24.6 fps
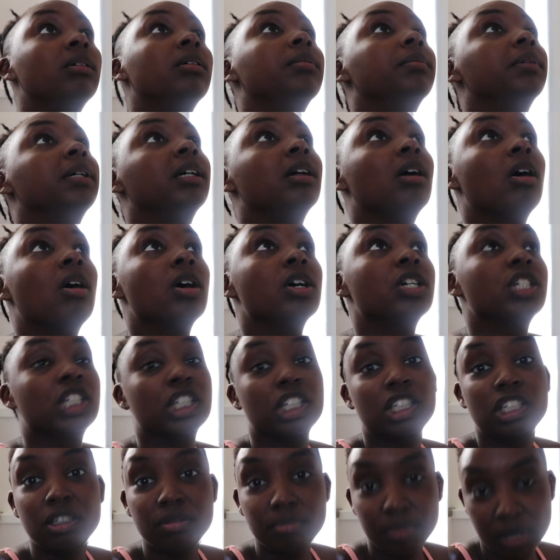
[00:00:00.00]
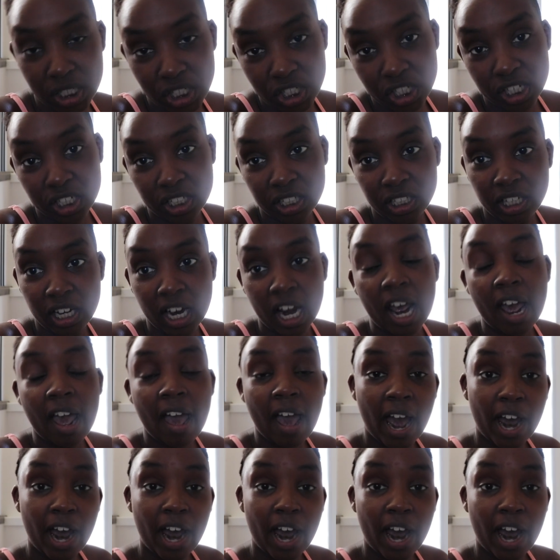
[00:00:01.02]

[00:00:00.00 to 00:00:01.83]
oh my gosh immediately